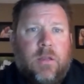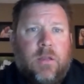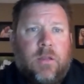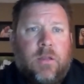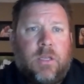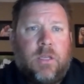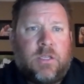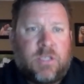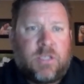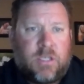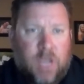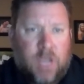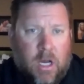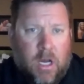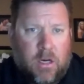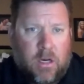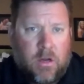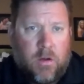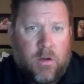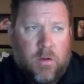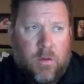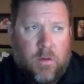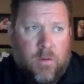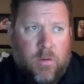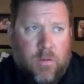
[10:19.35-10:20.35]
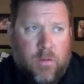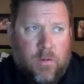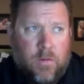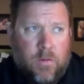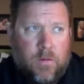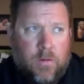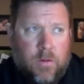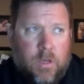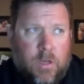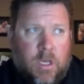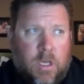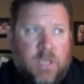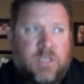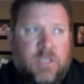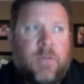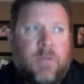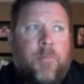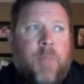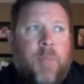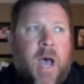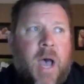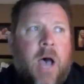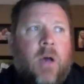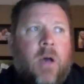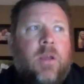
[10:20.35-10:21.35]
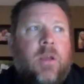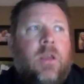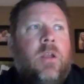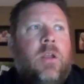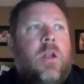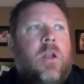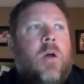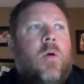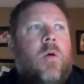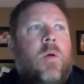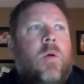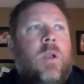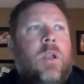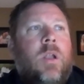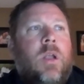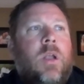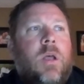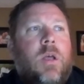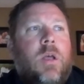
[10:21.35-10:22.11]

the stucco is about, and